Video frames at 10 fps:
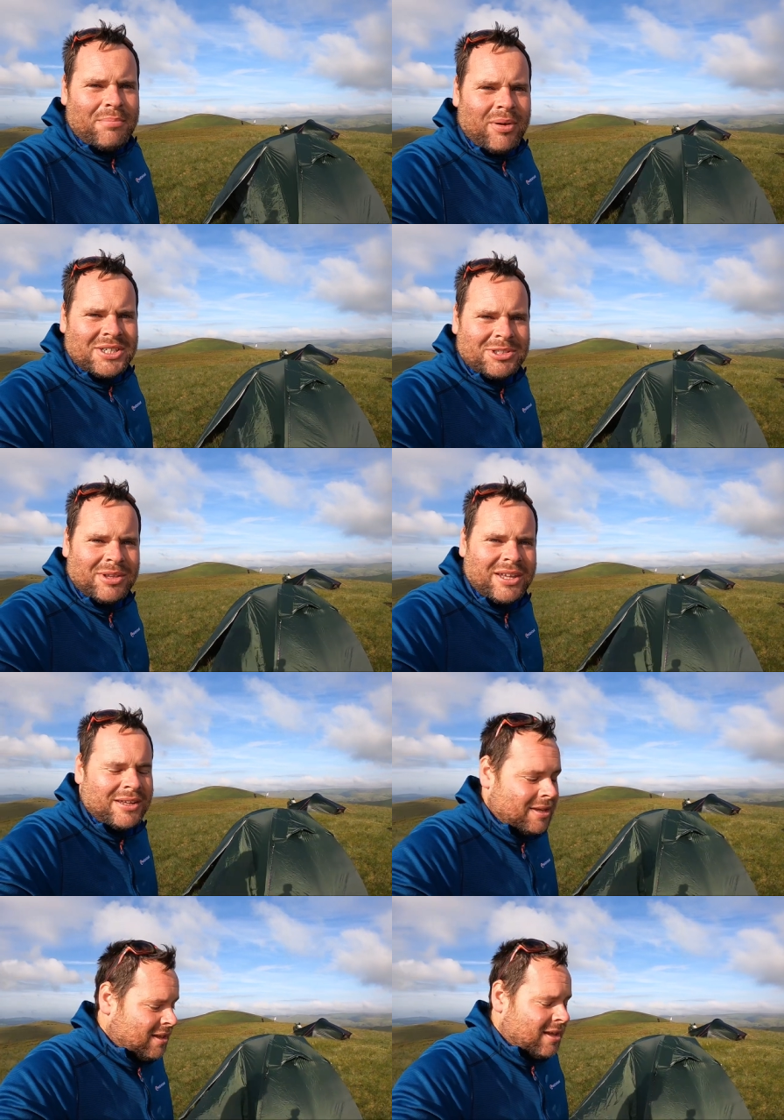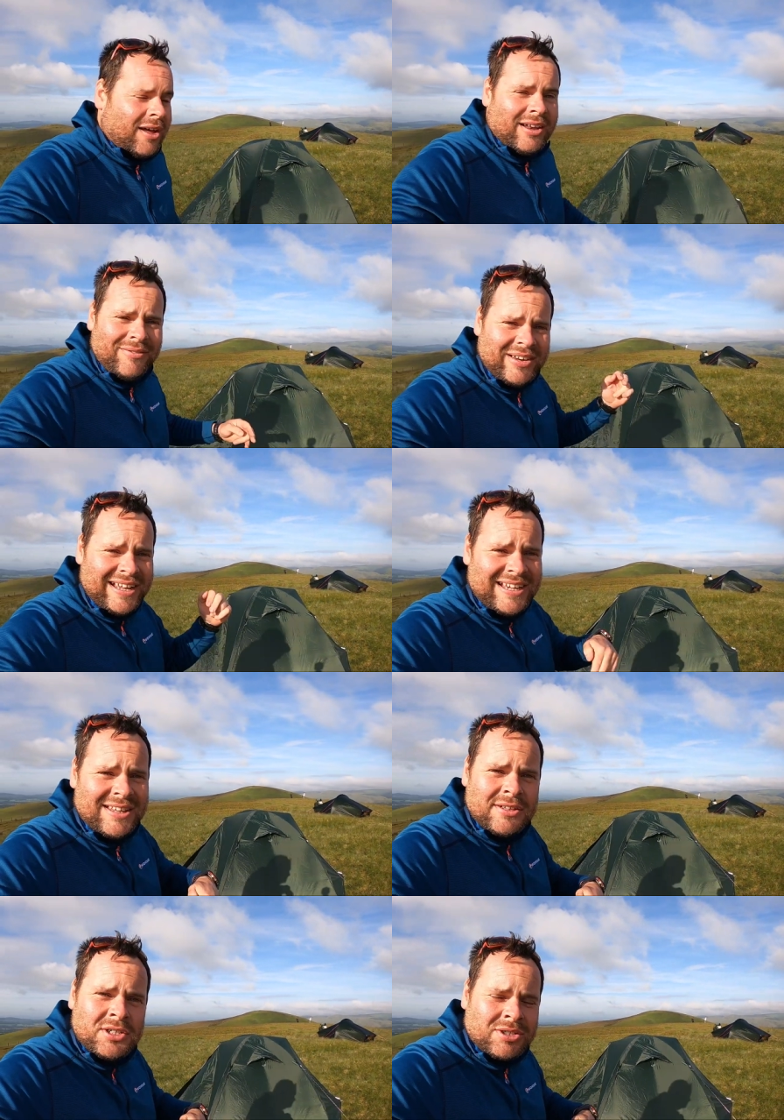impressed with it. I'll leave a link
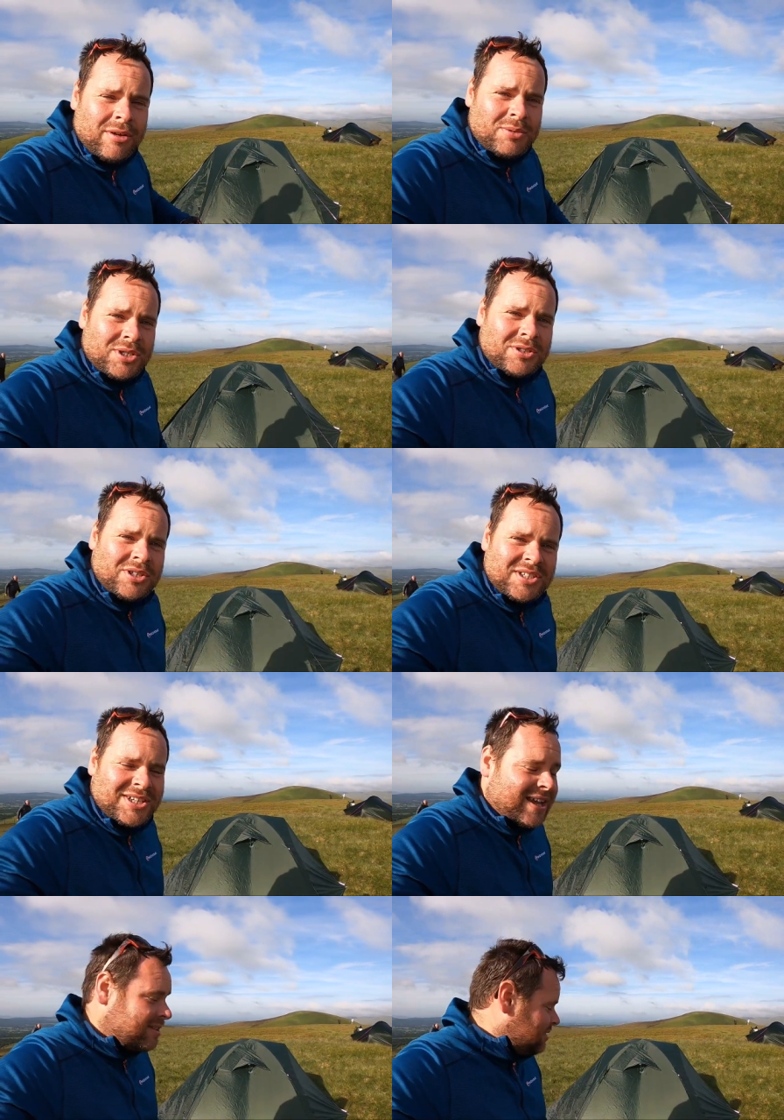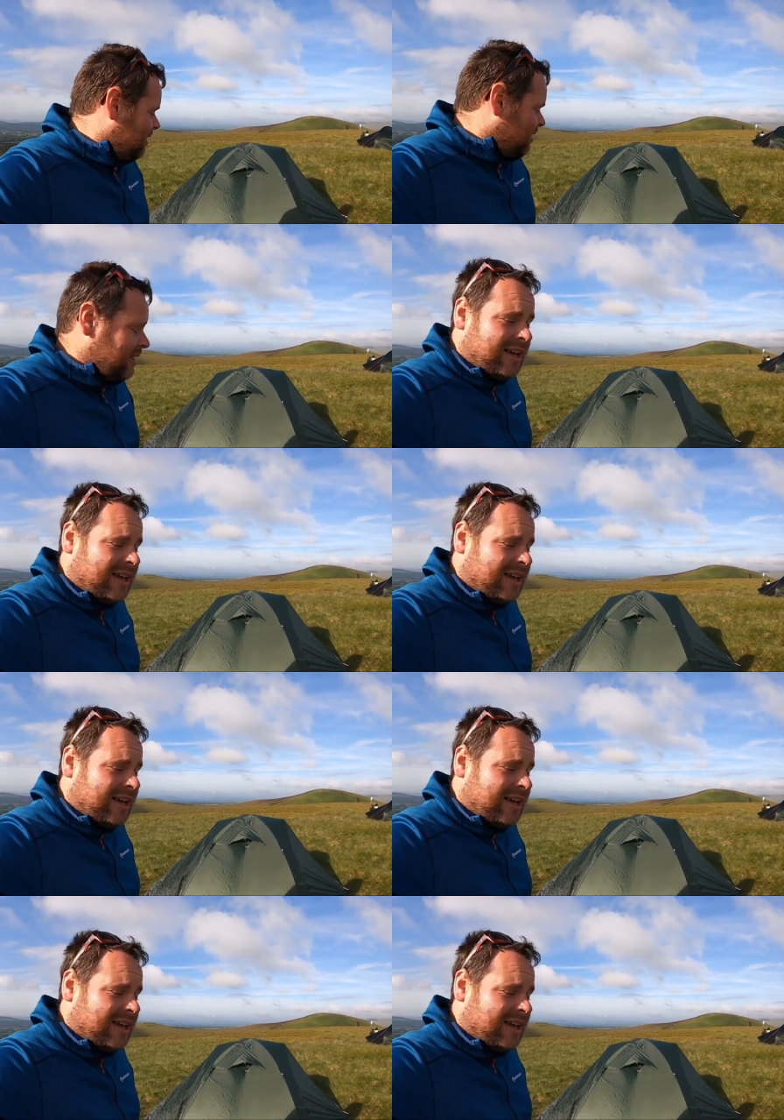in the description to the tent